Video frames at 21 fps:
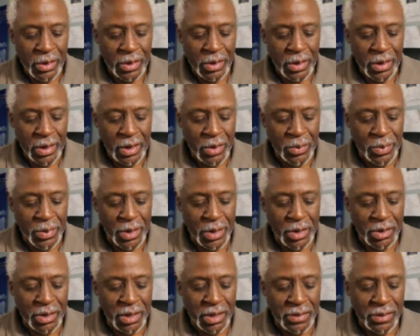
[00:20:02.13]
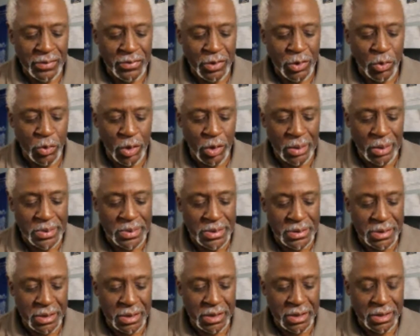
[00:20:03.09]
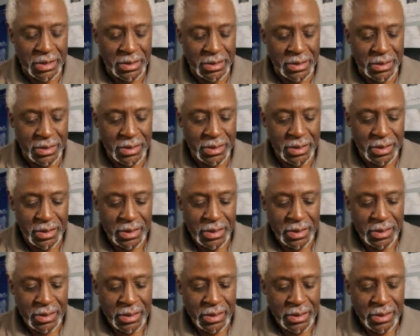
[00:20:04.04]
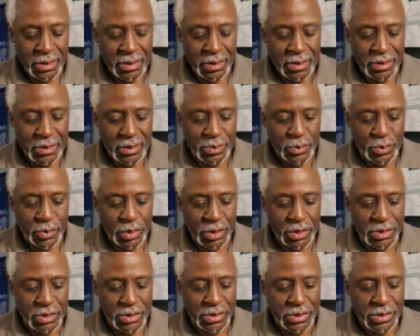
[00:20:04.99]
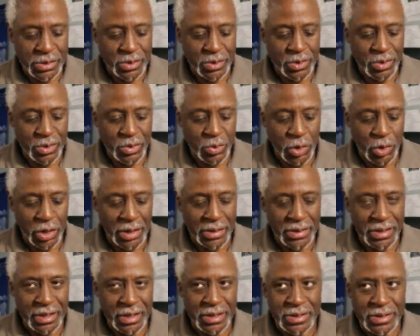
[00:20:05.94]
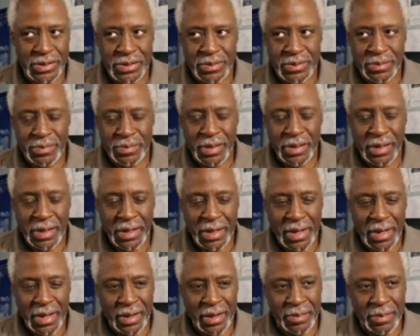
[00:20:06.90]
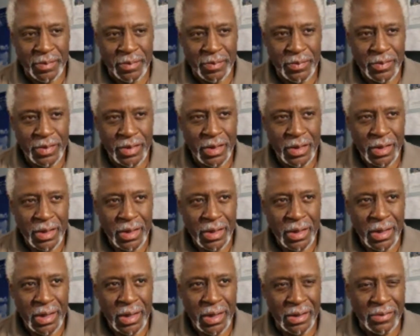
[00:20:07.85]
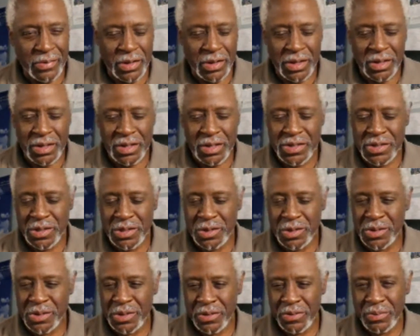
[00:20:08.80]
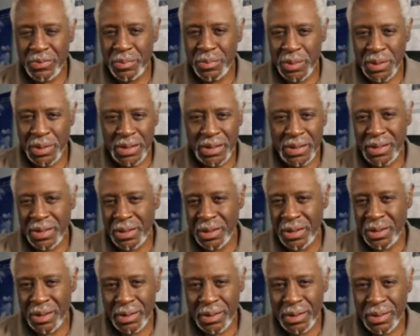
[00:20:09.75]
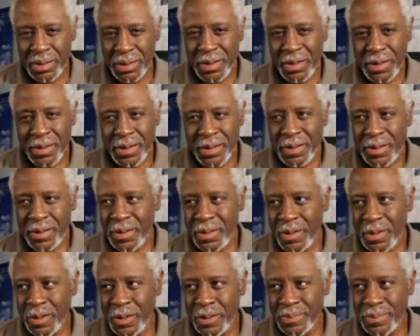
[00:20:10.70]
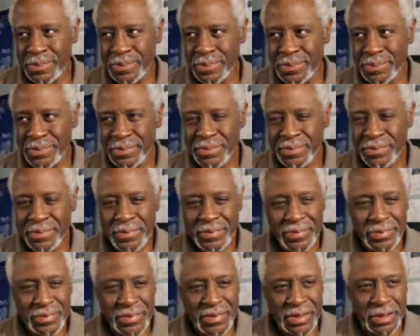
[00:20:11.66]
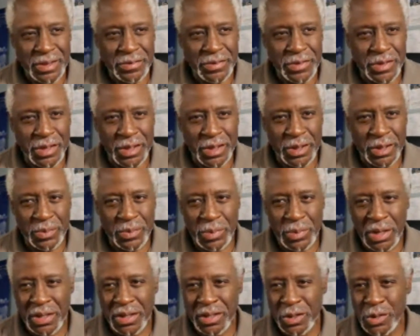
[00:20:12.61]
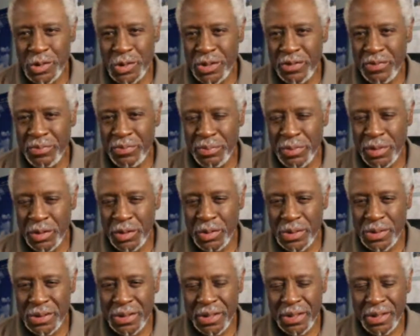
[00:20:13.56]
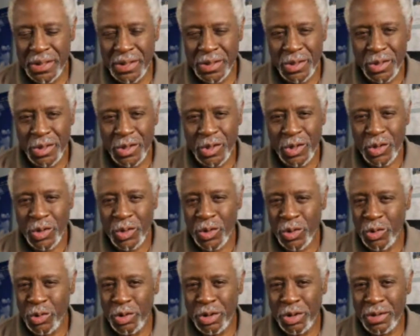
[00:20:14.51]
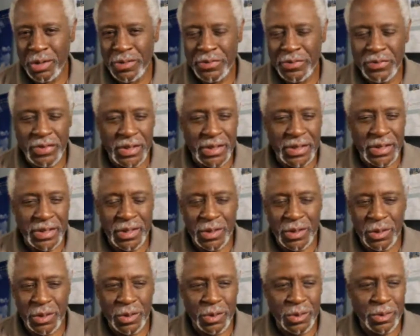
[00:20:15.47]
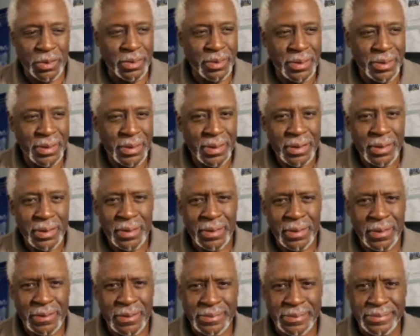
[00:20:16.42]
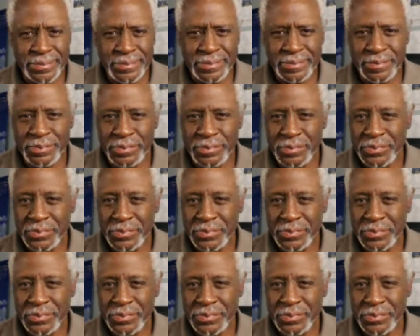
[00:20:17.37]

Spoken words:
how about if a website is one that's heavy in its use of media? Um, if they make use of music or video, um,